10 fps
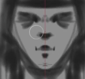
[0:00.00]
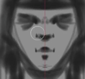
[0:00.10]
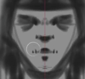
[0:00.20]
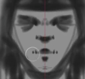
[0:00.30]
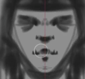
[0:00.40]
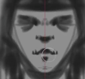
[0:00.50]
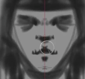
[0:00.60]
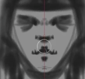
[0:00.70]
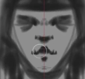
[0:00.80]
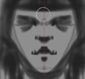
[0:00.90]

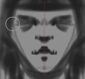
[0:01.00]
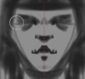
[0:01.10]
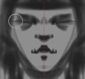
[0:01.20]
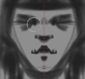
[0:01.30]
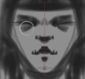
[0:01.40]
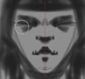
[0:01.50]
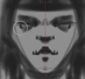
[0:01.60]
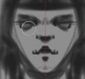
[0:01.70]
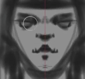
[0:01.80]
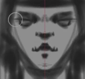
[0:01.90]

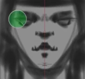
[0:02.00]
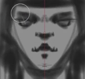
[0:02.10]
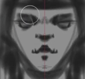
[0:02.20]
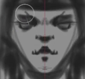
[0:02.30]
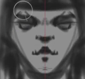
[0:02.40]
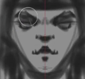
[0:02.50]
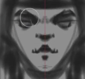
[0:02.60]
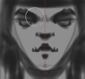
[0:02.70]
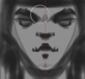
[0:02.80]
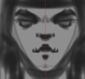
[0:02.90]

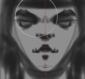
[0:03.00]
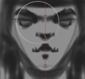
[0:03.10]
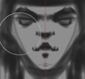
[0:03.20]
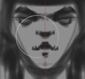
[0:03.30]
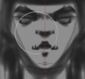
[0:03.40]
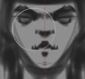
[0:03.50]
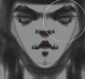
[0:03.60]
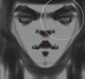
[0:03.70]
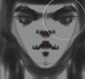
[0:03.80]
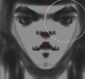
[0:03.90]

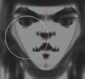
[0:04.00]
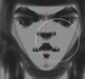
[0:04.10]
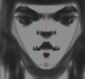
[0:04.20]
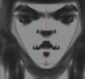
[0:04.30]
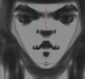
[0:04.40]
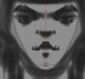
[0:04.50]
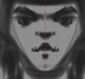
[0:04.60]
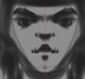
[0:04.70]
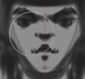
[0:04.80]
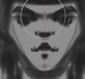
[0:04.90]

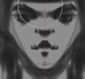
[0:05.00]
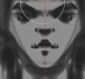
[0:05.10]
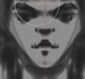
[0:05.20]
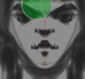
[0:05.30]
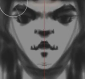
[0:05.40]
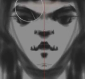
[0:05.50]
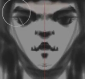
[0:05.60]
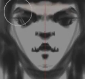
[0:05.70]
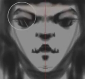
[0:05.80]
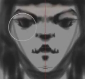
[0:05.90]
(no one is talking)